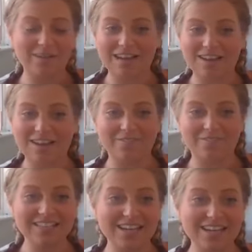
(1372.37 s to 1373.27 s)
I've been
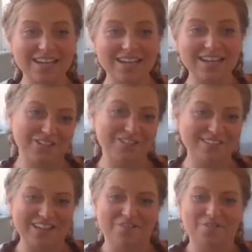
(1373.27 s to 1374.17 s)
laughing the entire way
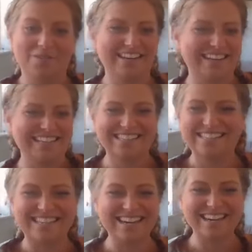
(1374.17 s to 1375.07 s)
through, as everybody
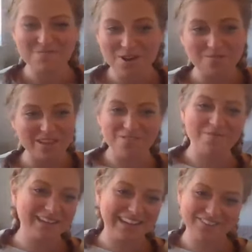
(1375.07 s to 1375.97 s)
can see. I hope
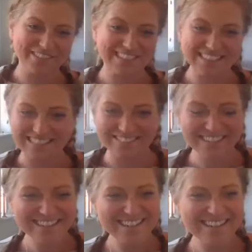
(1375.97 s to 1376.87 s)
they've been laughing
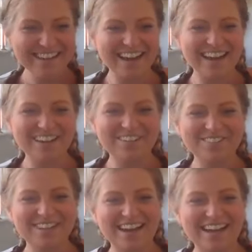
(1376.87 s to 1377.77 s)
too.
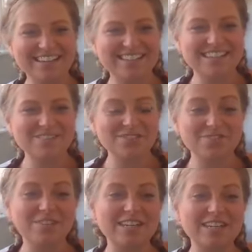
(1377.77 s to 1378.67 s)
Um, and um,
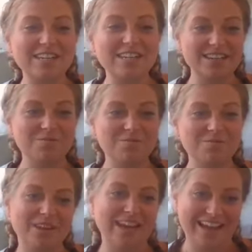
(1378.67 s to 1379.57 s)
you've really set us up
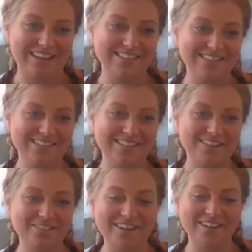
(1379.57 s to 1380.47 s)
for the weekend.
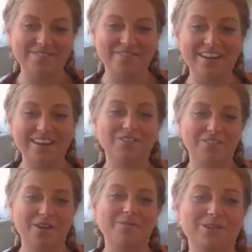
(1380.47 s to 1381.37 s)
So um, thank
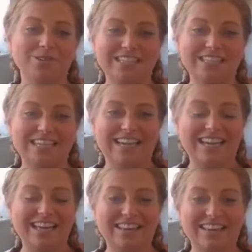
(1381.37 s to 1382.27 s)
coming on today,
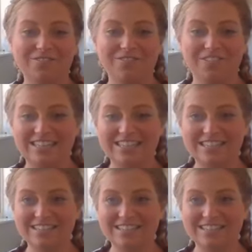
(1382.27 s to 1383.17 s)
and thank you for
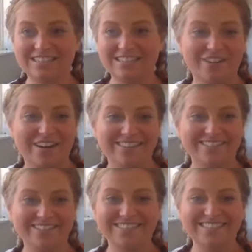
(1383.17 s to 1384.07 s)
this. It's been great.